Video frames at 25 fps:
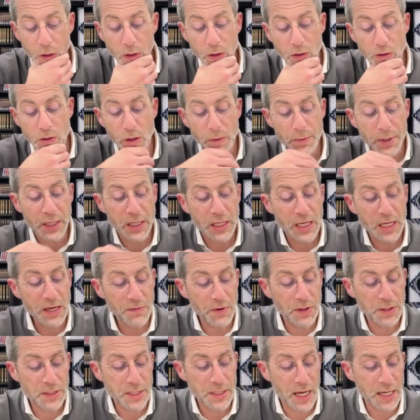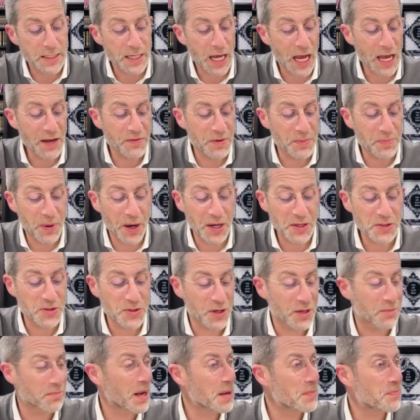So Rabbi Akiva says, I have a
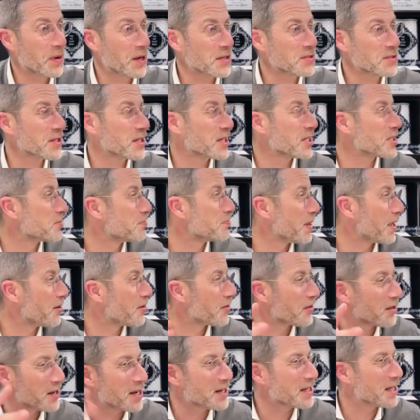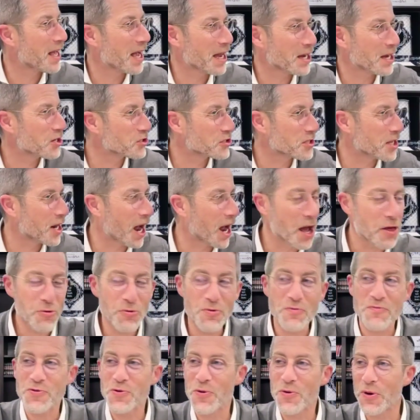pasuk. My pasuk is better than any hekesh that either
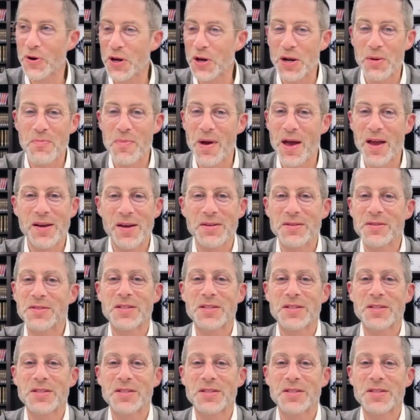of you are going to make.